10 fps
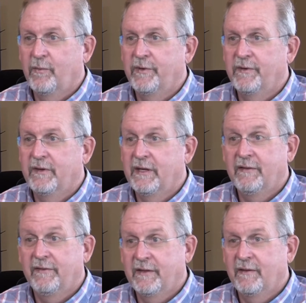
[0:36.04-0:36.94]
open to
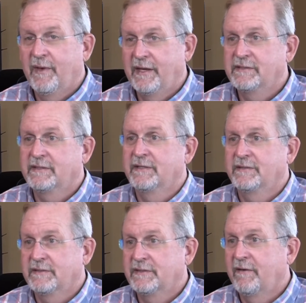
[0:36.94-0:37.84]
anything that makes
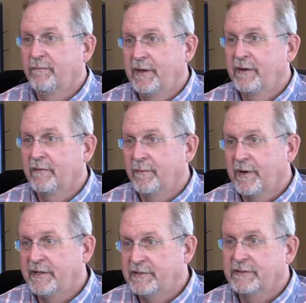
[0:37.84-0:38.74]
sense to save money on a
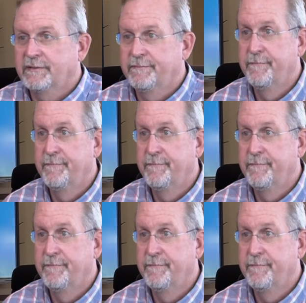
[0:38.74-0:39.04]
project.